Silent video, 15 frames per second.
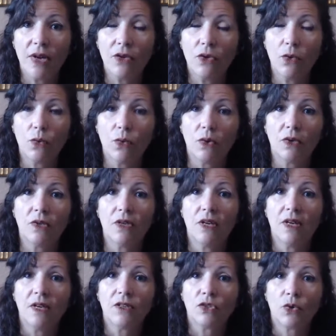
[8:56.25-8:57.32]
I know we're
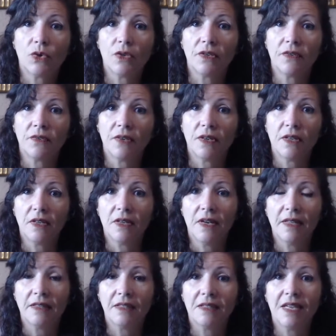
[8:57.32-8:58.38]
sort of
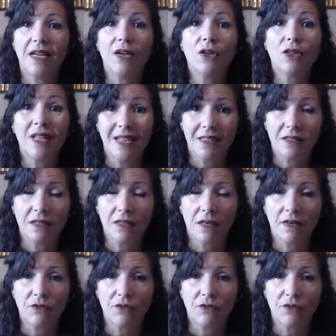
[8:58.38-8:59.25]
at the tail end